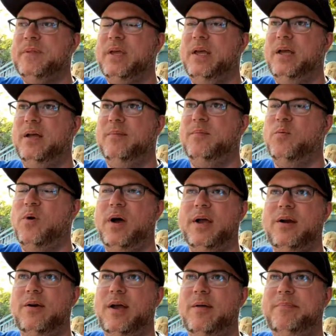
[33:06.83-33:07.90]
Yeah, I'm
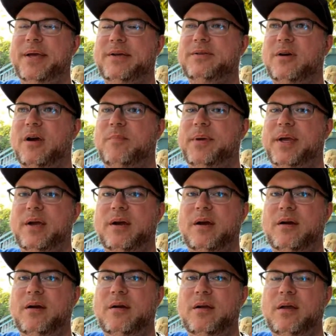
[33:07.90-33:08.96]
walking around Pixar
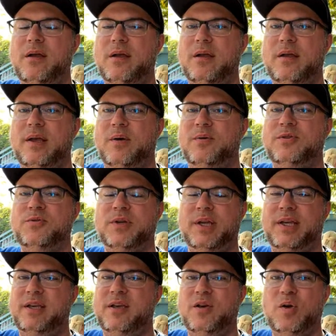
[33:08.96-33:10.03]
Pier. It was really
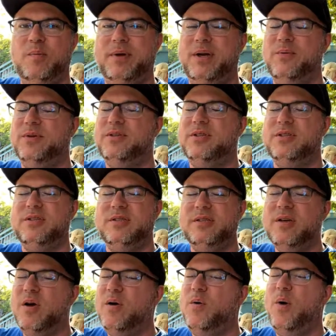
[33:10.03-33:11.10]
cute, but it was just
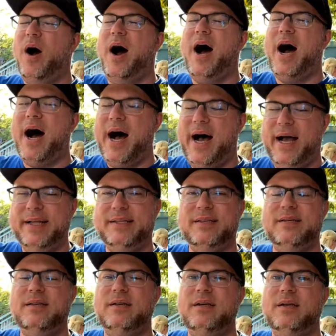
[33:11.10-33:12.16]
so hot.
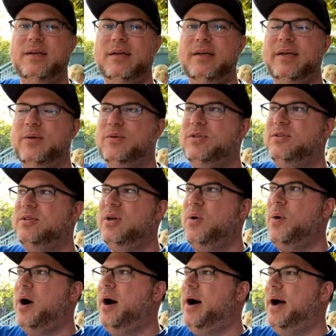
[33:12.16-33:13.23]
It was so
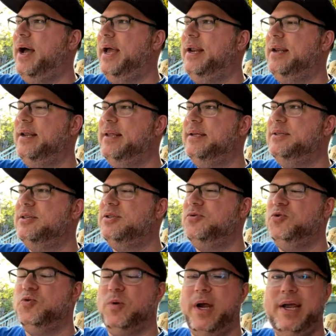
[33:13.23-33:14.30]
hot. It just
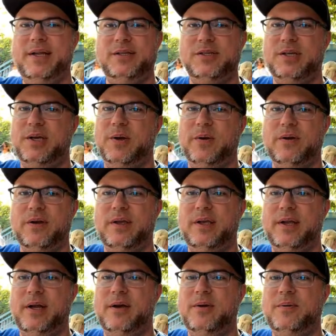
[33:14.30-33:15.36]
drains you,
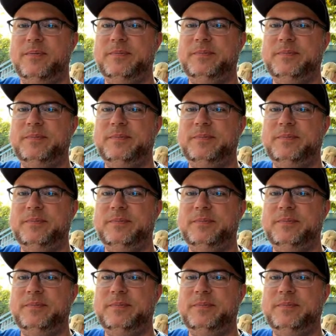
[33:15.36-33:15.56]
you know?